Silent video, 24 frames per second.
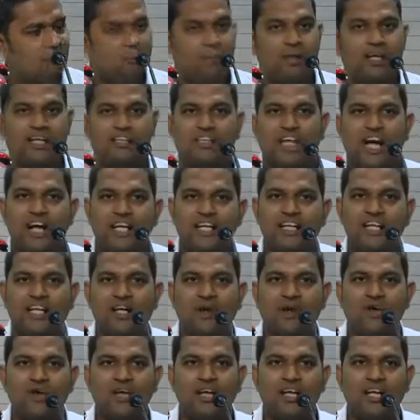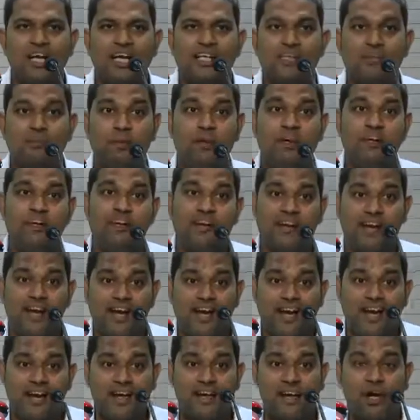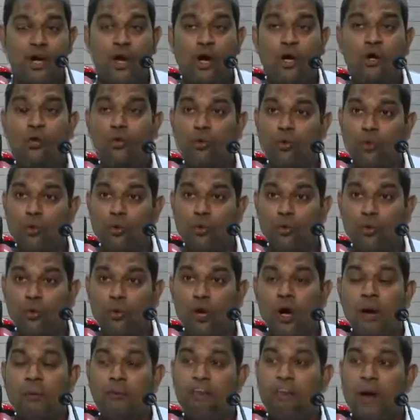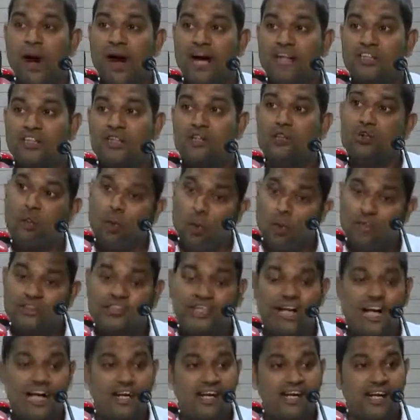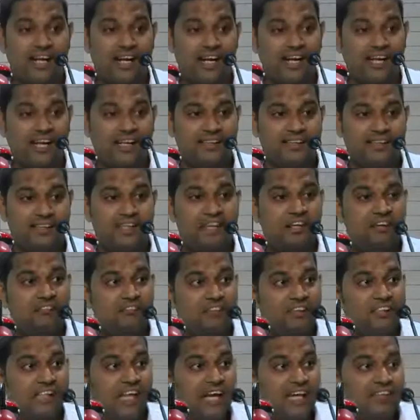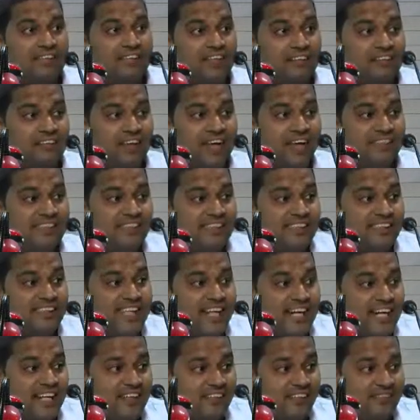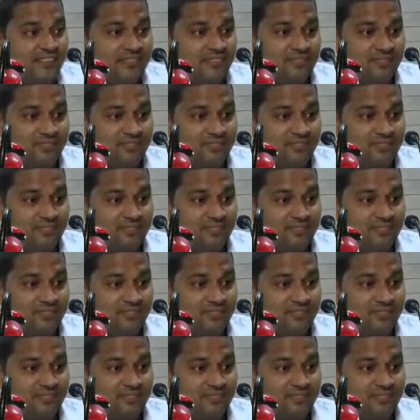But a chartered accountant is being trained to pass those entries which has never existed.